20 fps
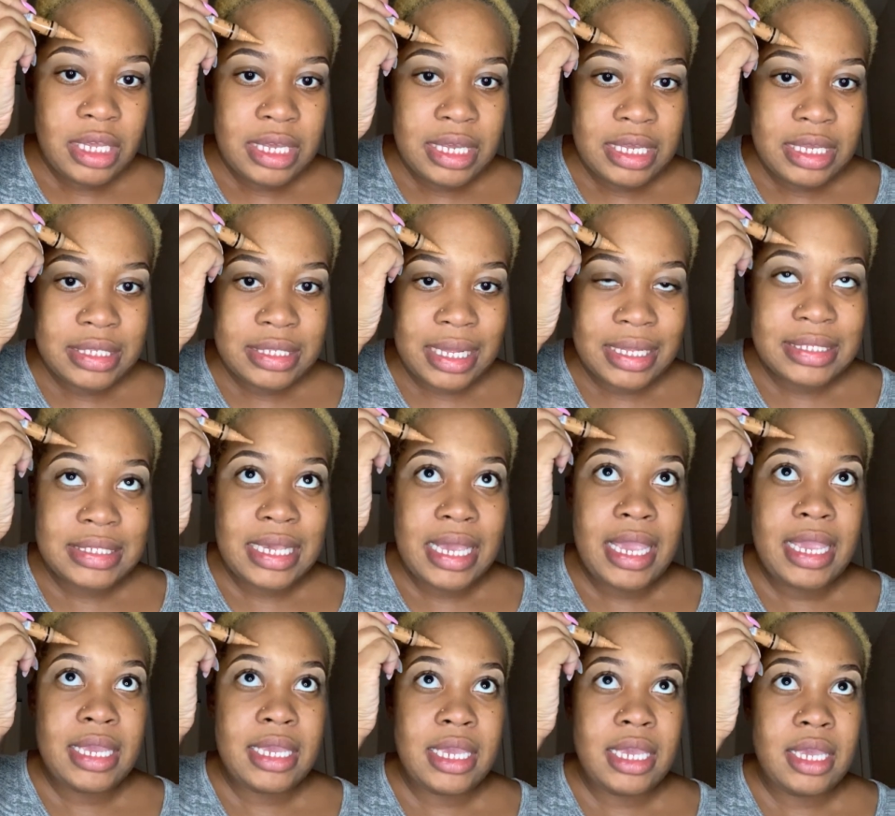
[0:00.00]
Is I
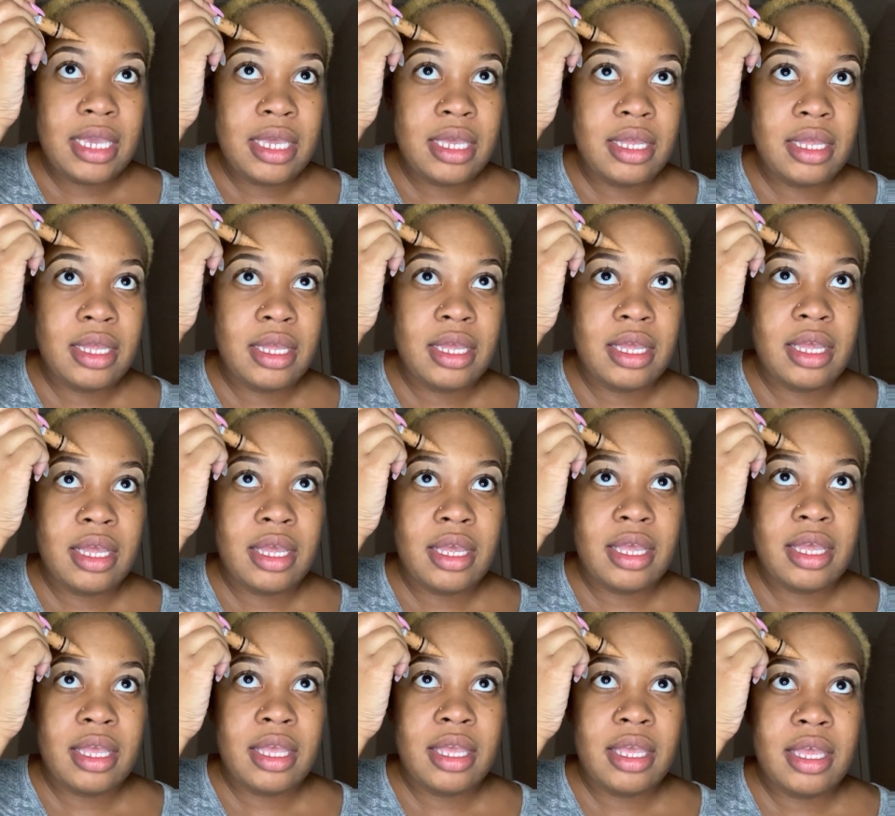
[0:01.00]
take it
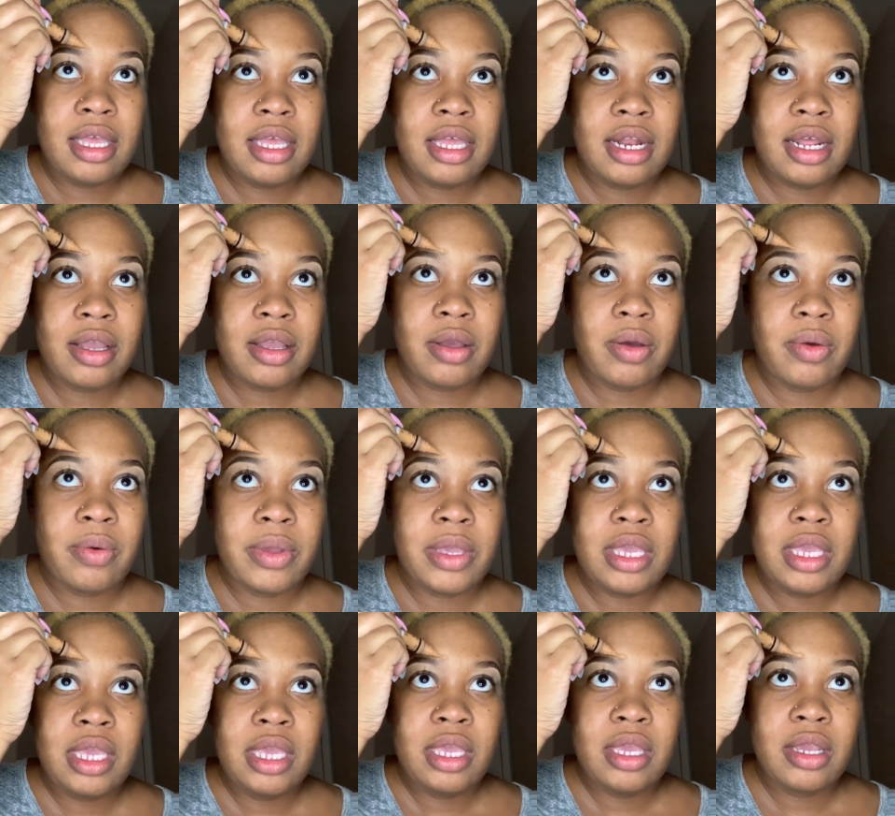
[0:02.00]
and I go
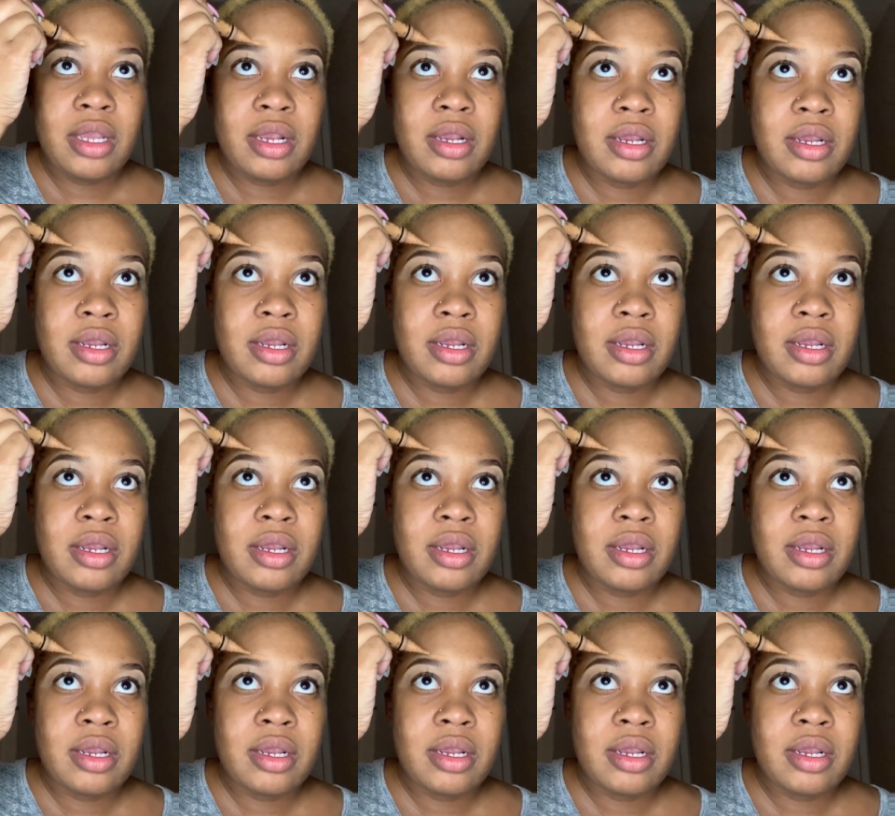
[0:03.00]
here,